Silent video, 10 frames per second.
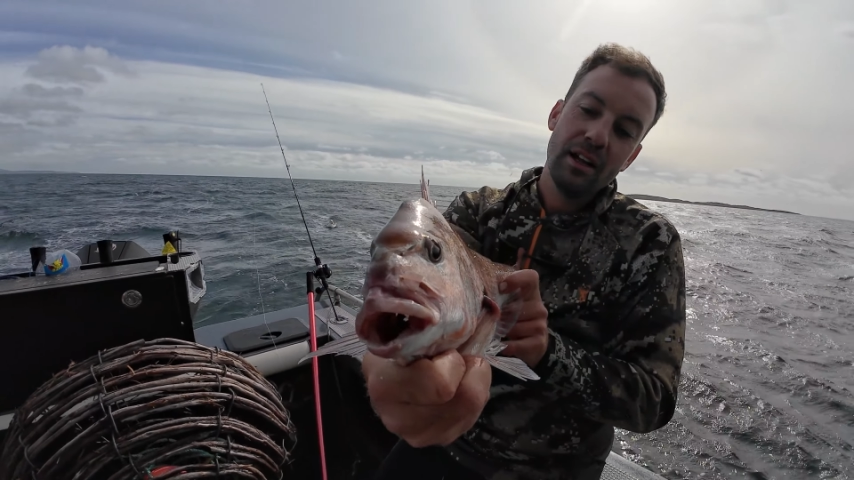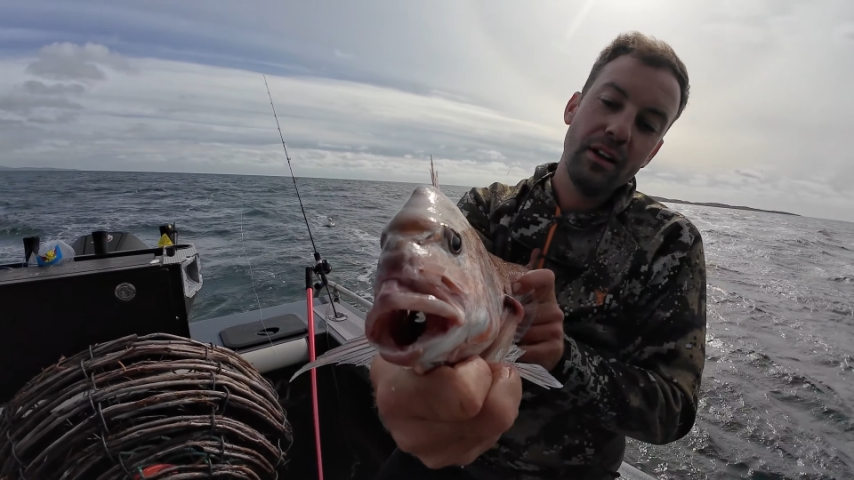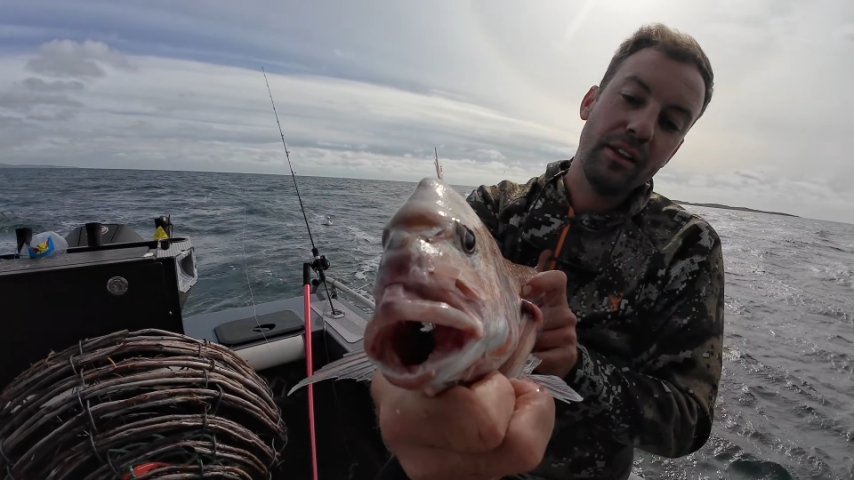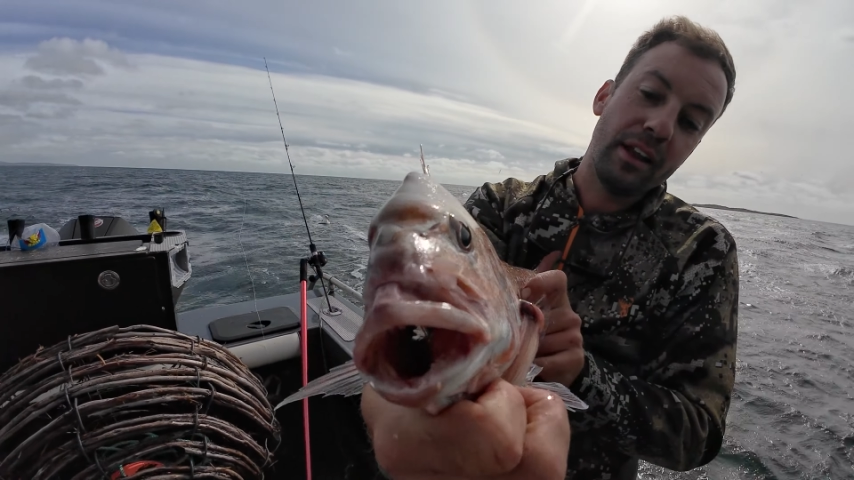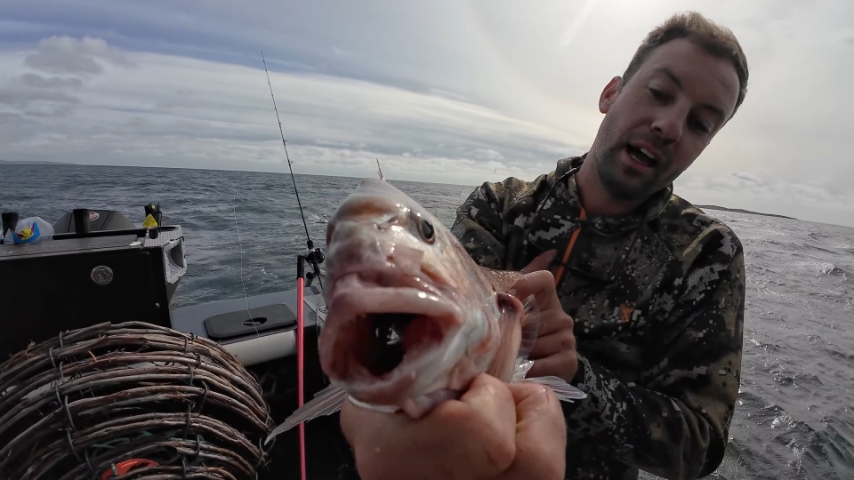
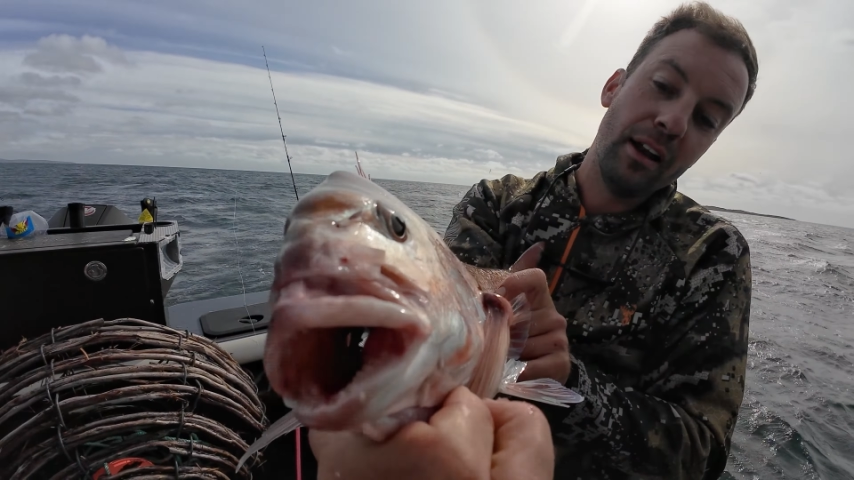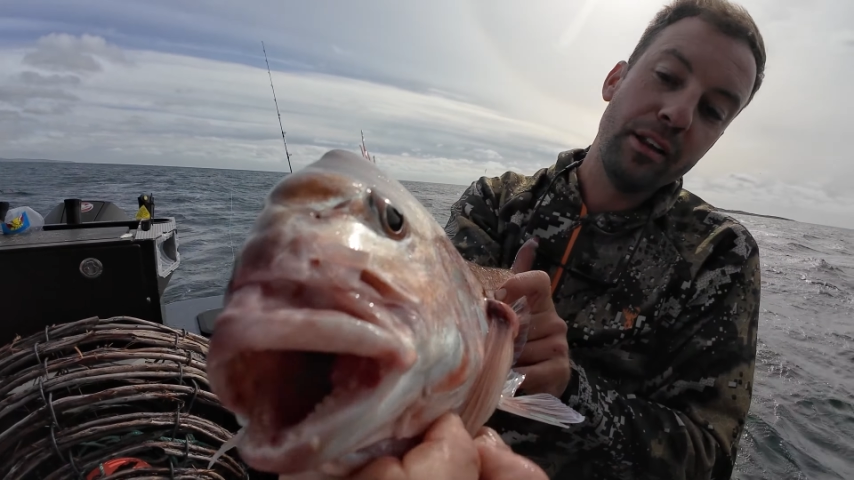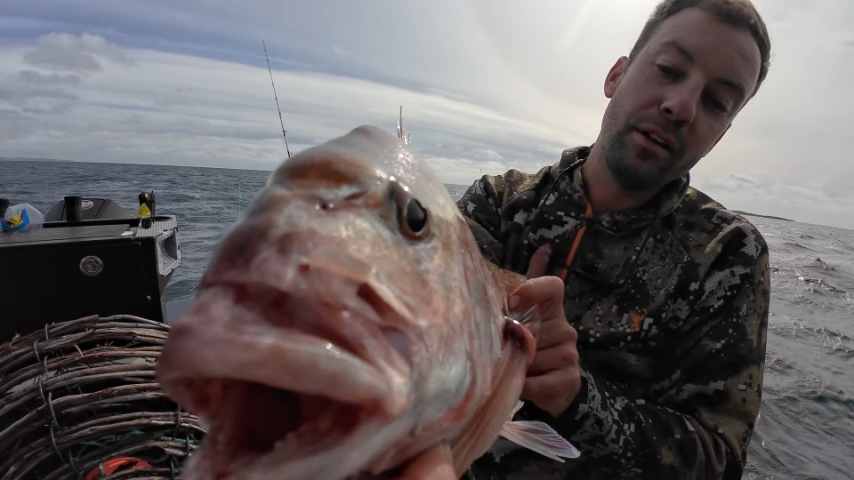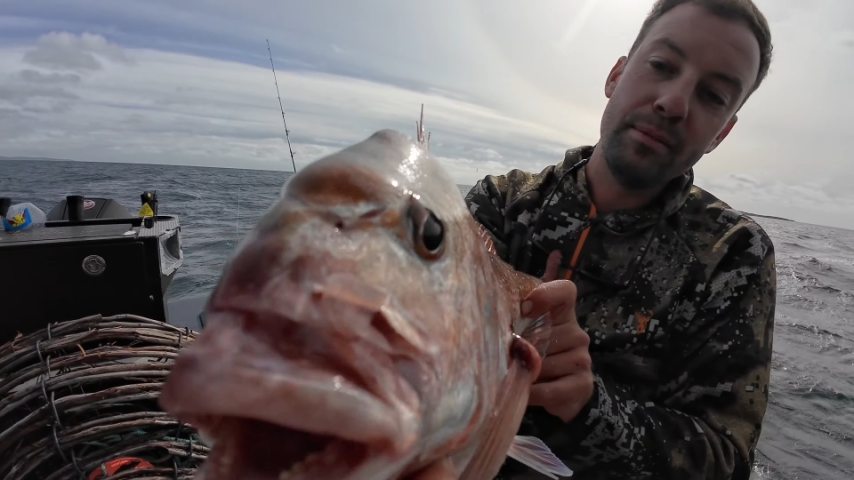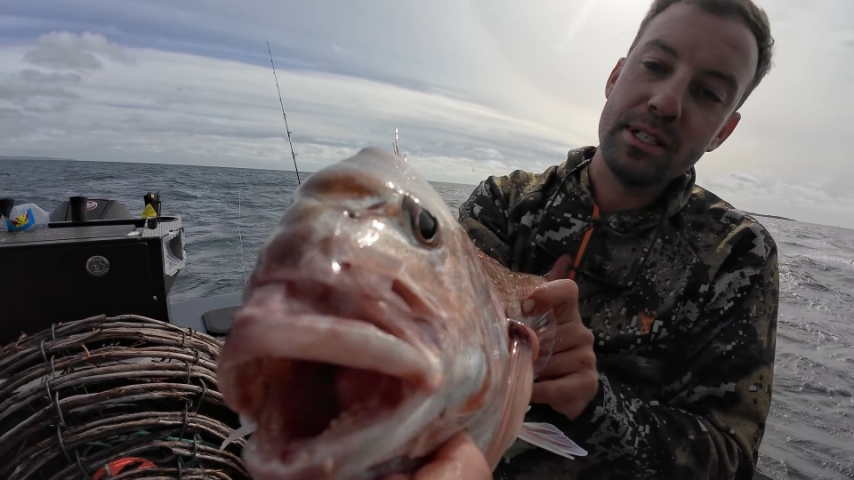Look at the
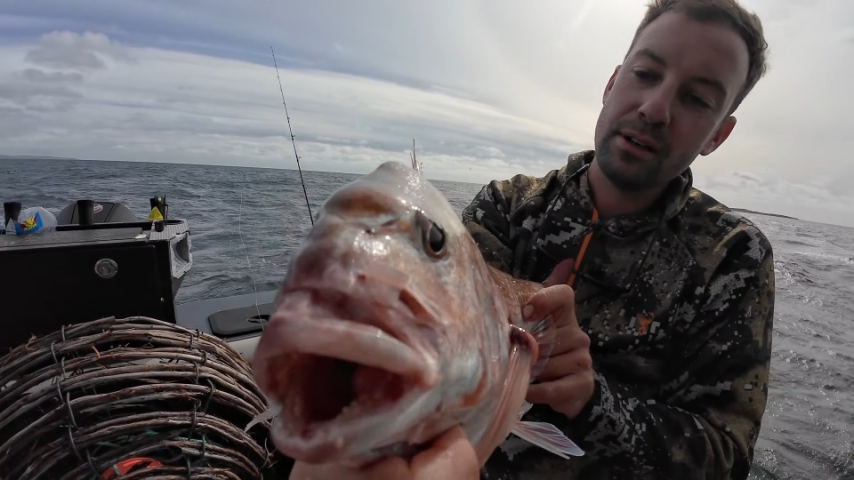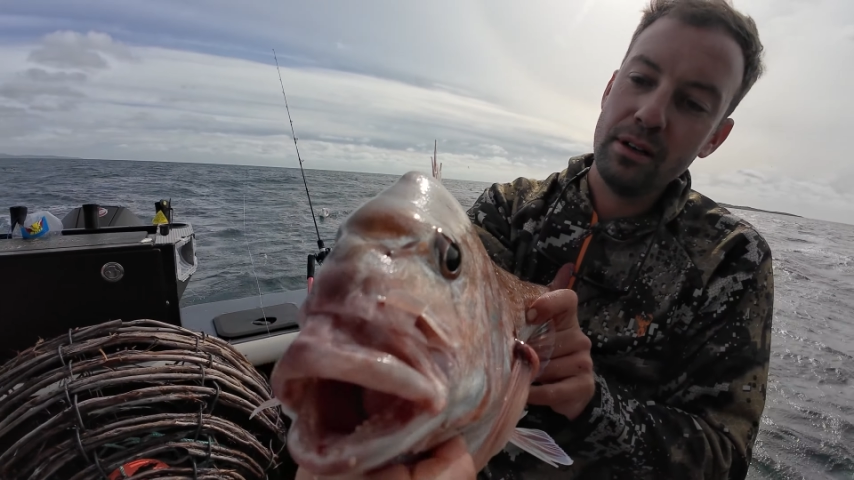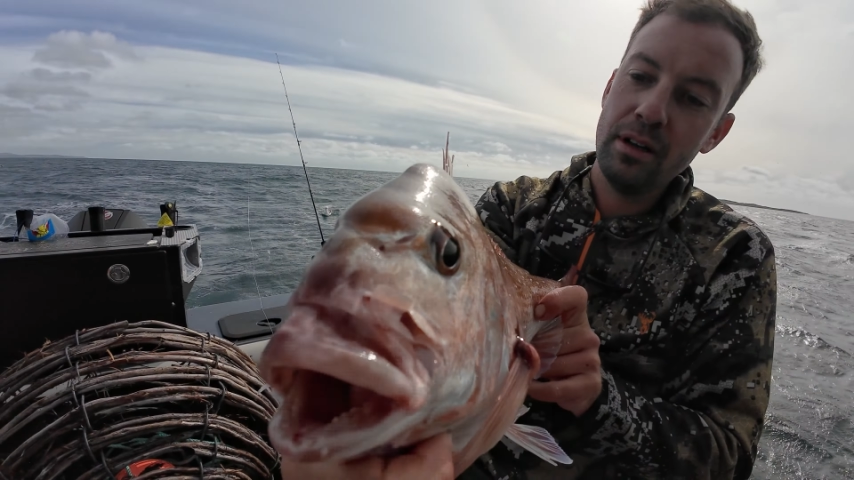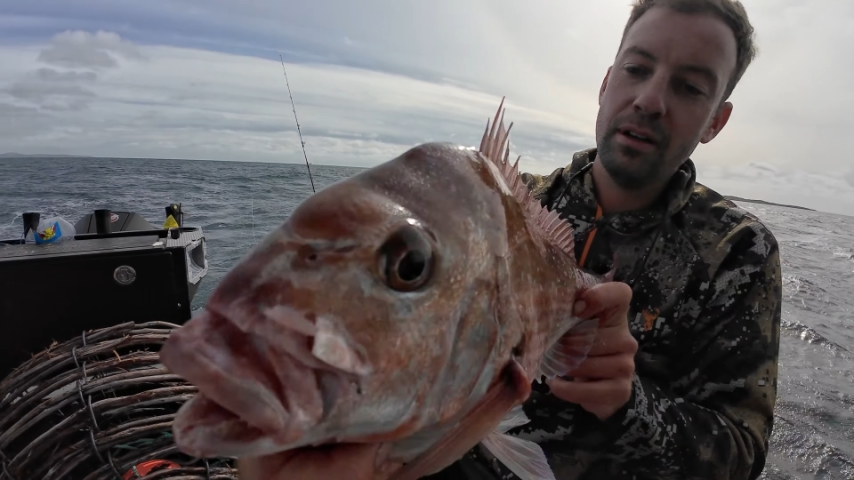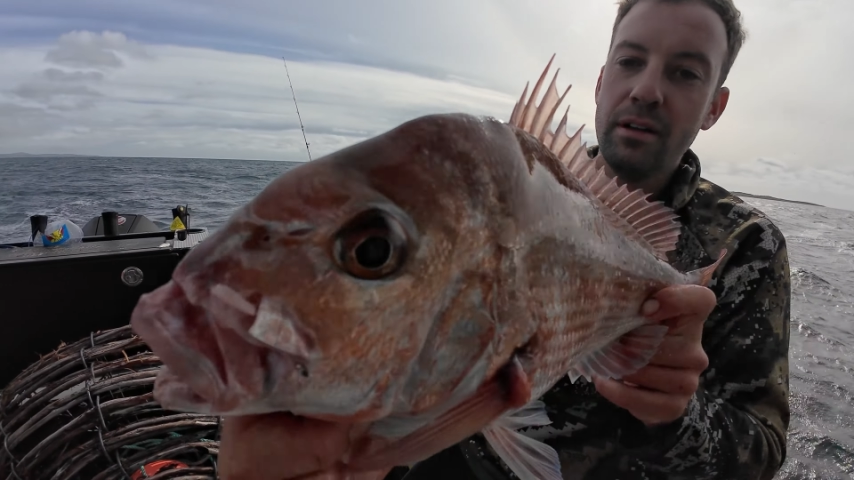colors on him
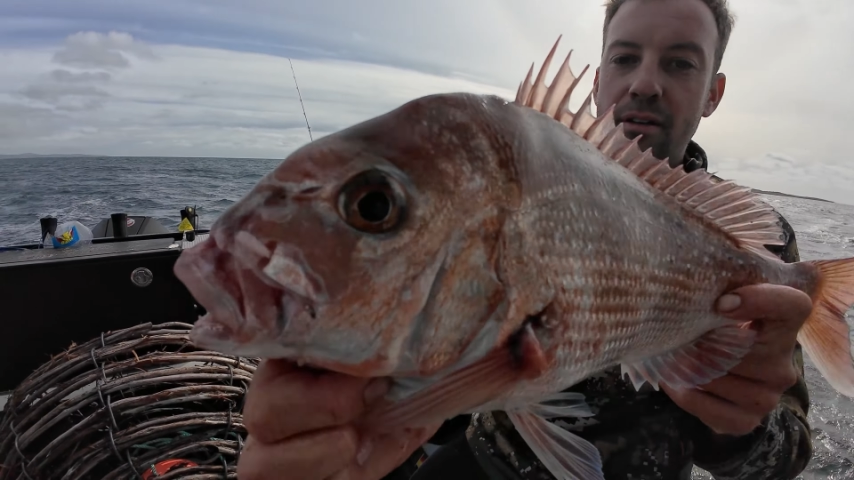too.